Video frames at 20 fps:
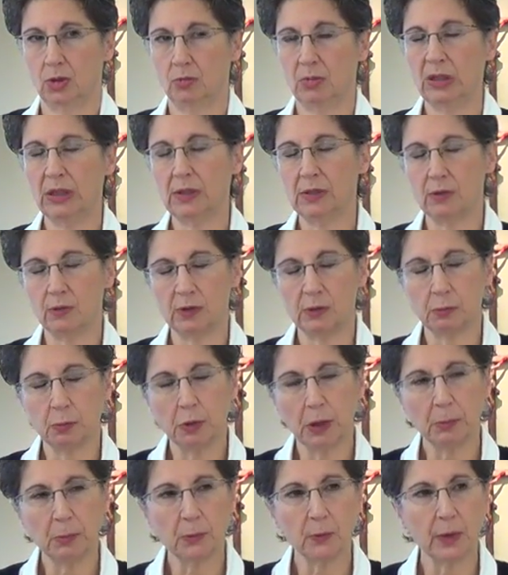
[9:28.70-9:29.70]
because it was
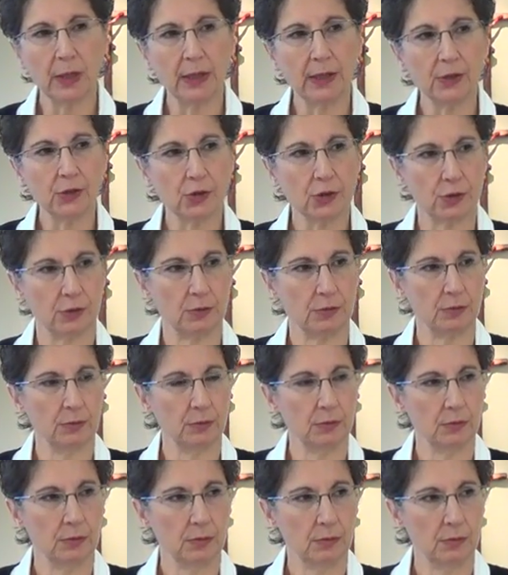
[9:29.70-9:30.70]
preparation
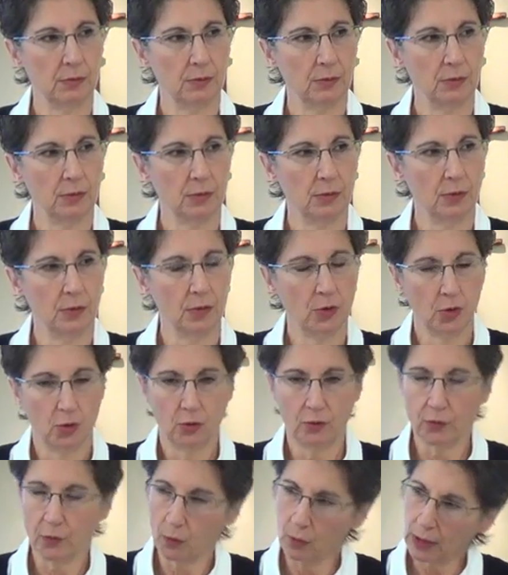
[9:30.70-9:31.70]

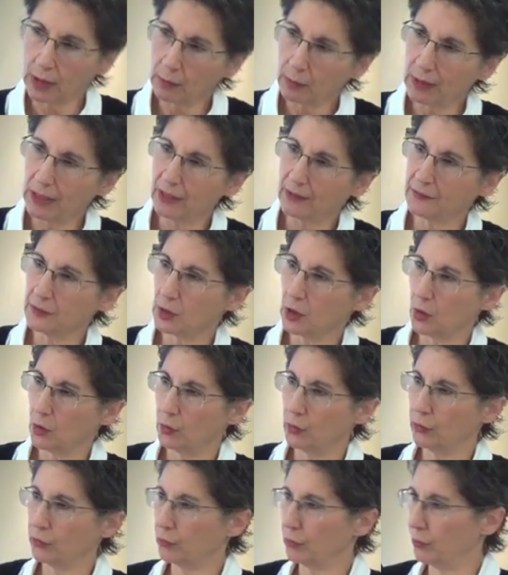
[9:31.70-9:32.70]
for what I would have to
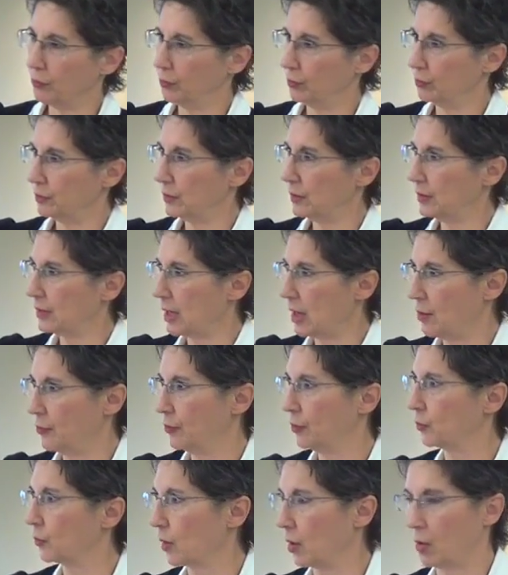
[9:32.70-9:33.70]
go through
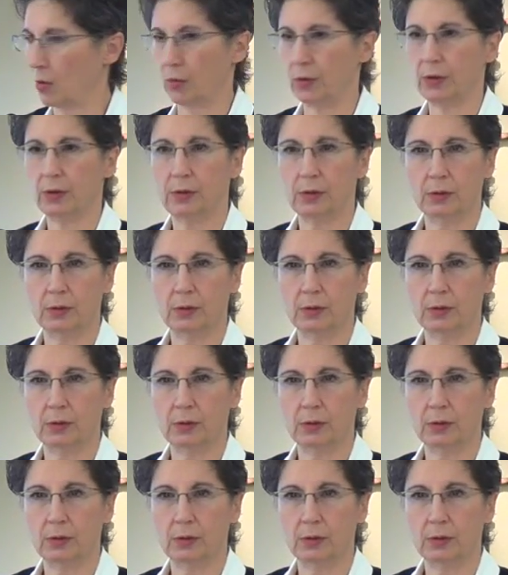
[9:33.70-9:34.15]
down the road